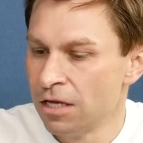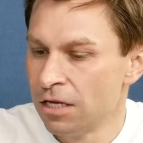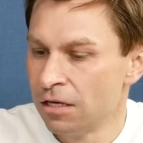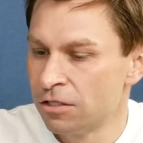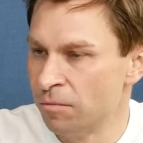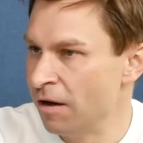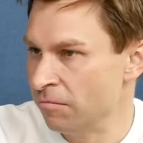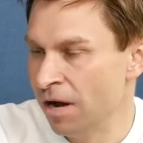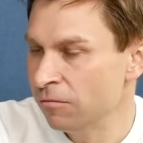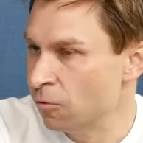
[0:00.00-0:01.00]
So
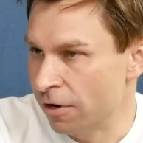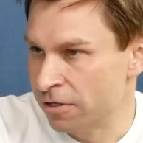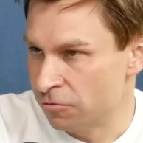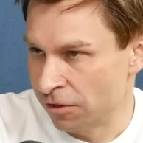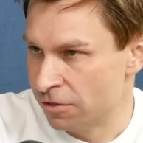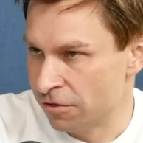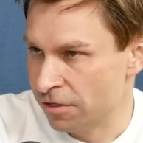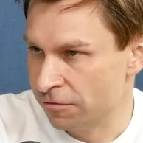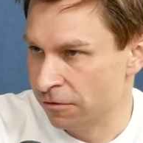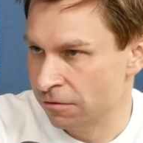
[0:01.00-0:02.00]
my work is really
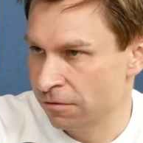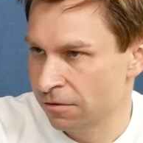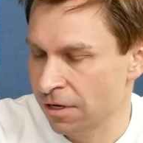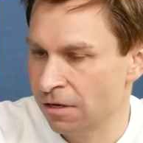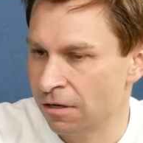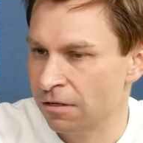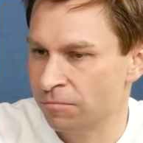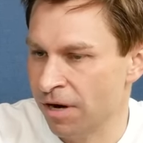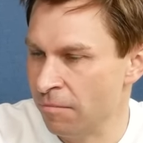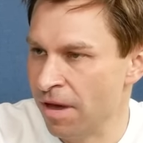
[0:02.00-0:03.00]
stressful,
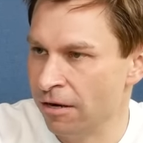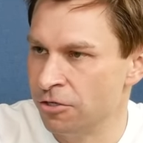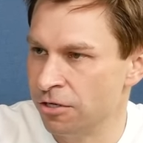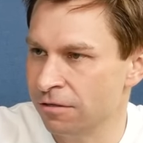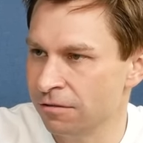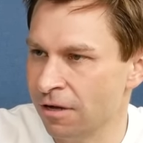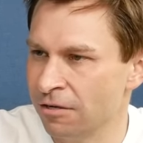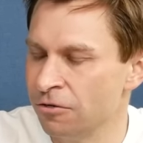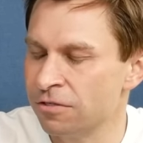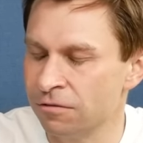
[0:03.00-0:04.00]
but I manage it. I
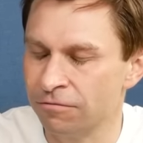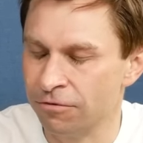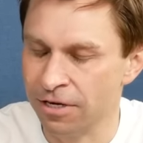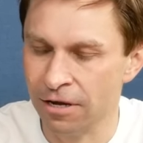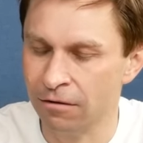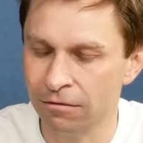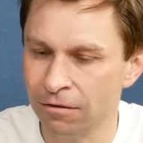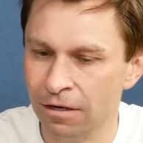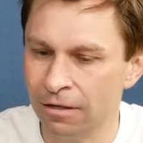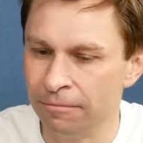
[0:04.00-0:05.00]
used to freak out,
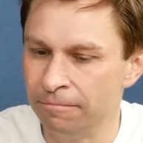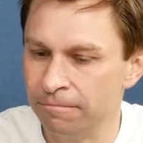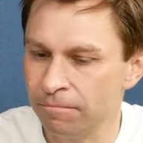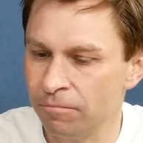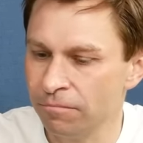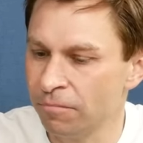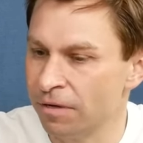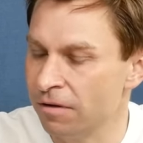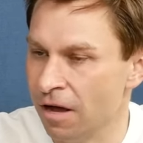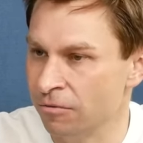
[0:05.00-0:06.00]
but
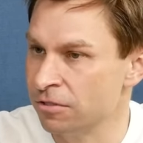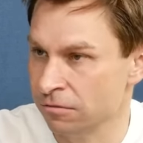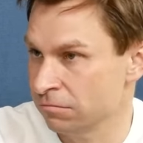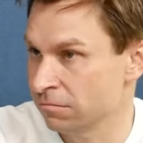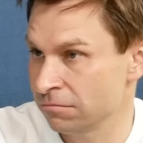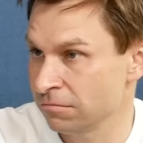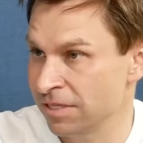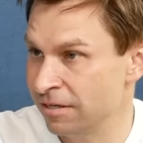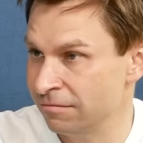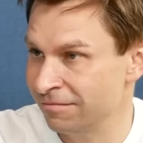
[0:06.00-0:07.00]

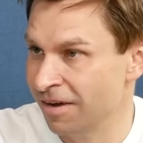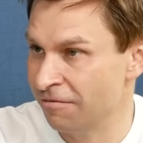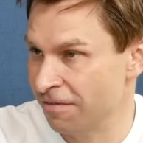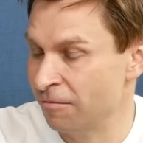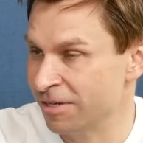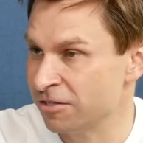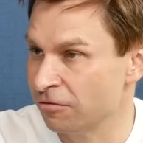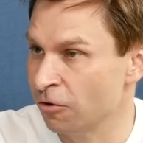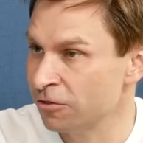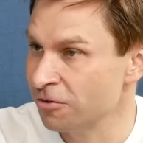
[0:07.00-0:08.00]
I found myself
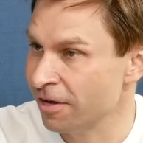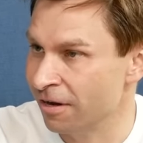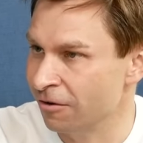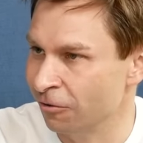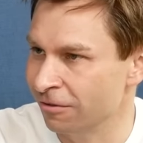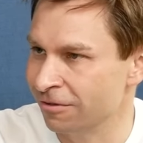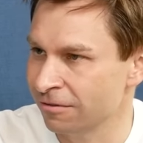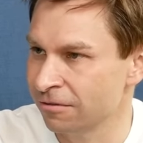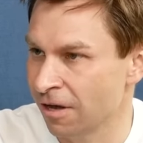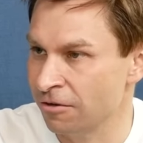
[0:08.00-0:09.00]
also getting older.
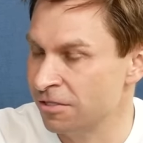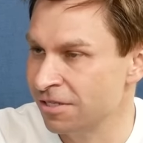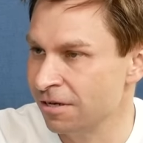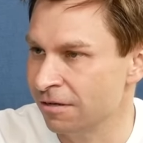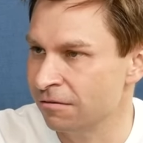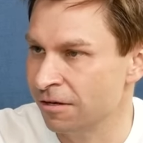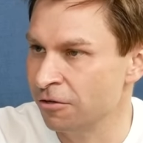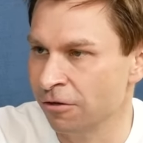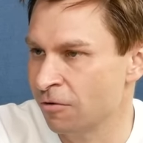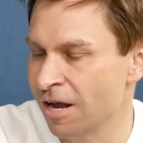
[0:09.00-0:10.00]
I could see it. You
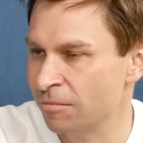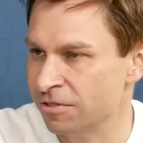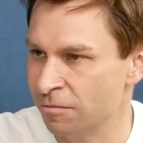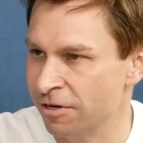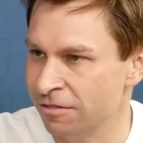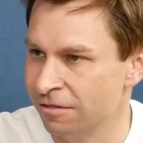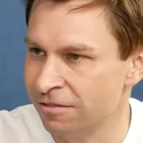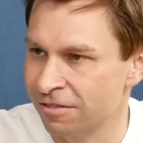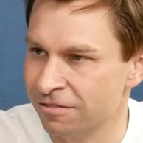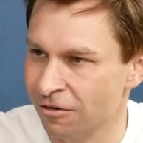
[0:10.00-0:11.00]
look what happens to
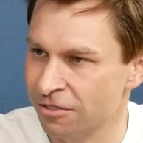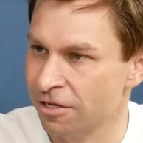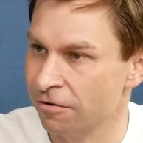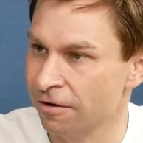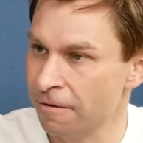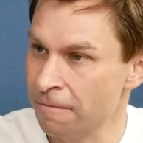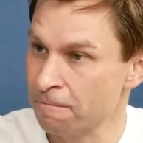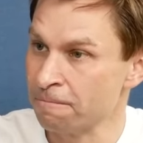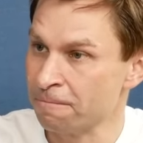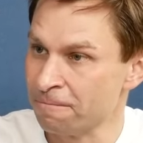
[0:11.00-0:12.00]
presidents. It's not a secret.
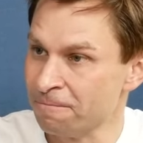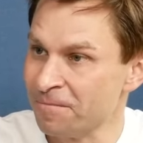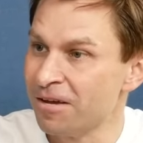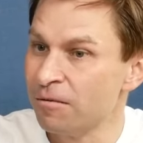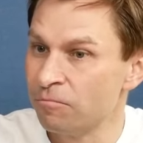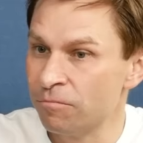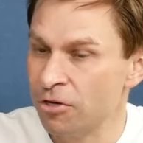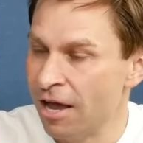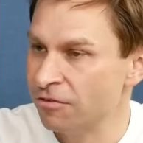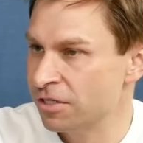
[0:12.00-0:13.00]
Wild. But you
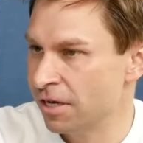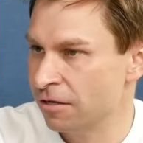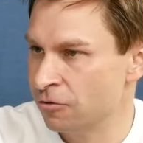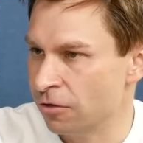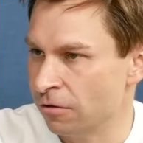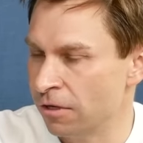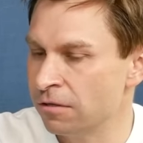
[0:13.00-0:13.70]
have to take control.